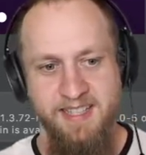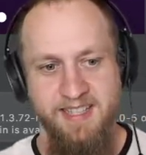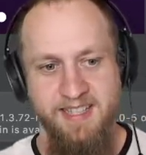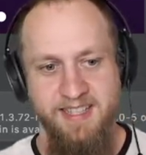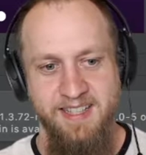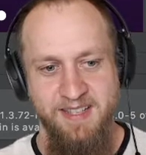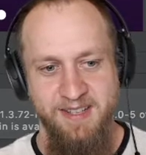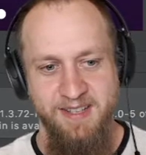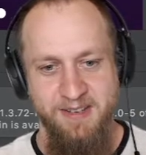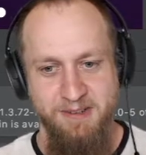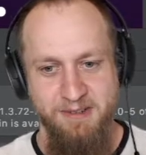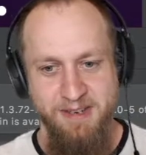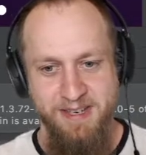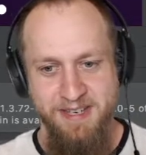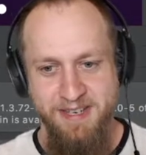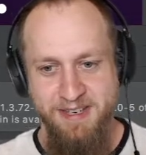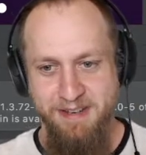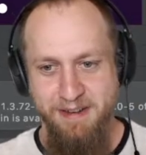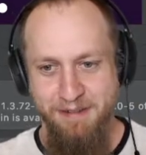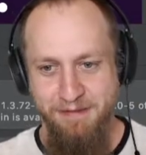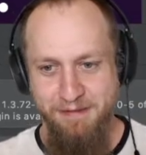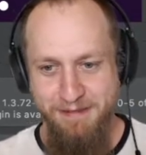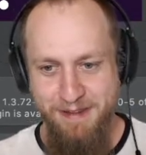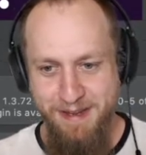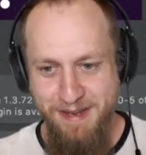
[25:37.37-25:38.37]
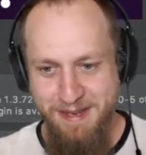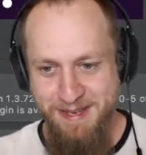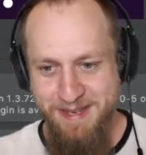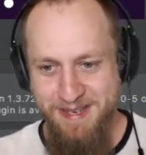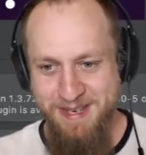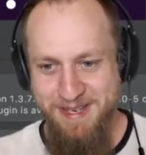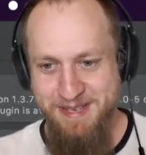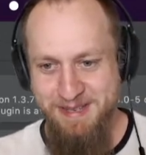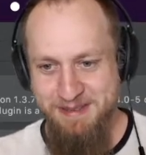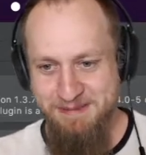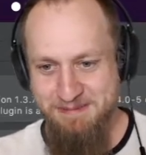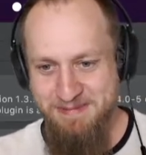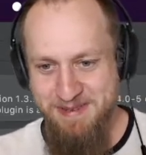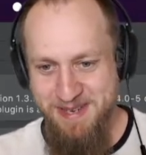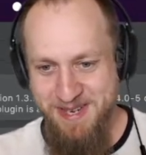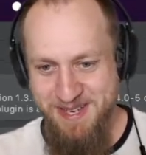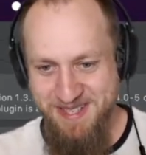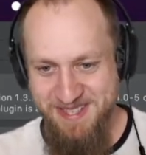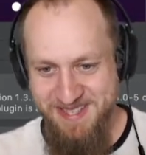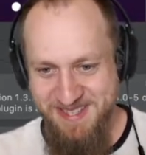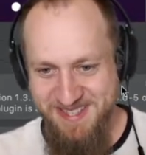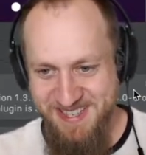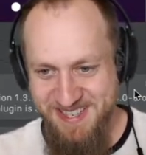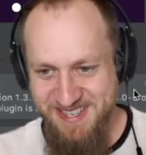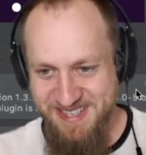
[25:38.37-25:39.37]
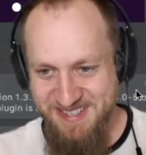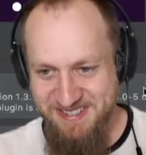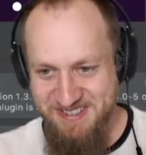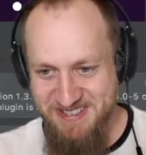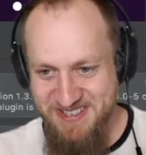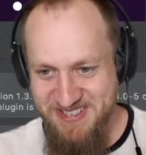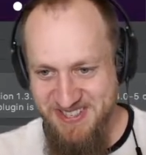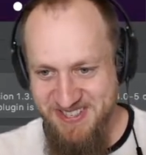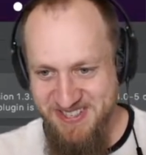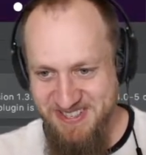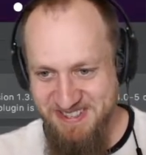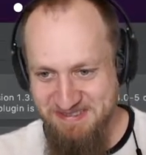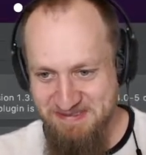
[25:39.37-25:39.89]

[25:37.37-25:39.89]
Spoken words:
Already failing at the basic Android stuff.